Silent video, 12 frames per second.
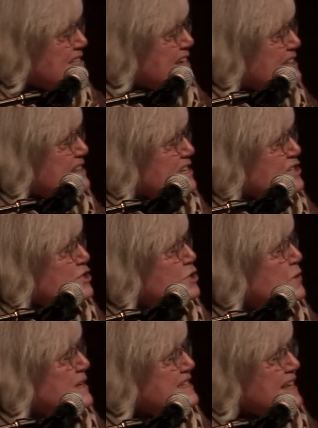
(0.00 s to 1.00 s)
to get these
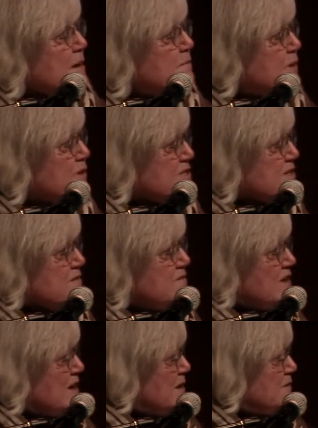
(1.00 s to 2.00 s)
two examples of
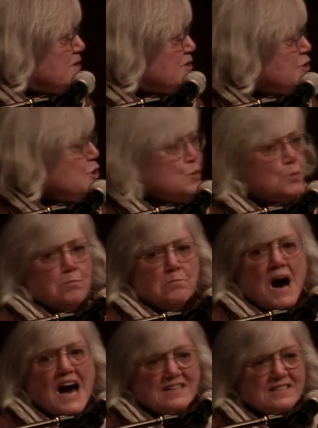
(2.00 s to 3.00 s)
uh, the two
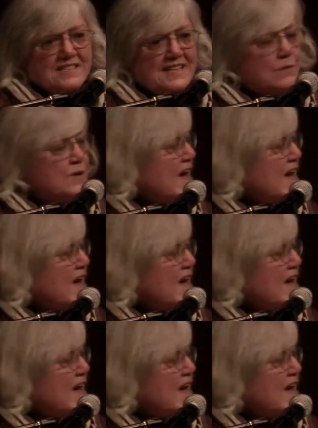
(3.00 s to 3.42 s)
models that we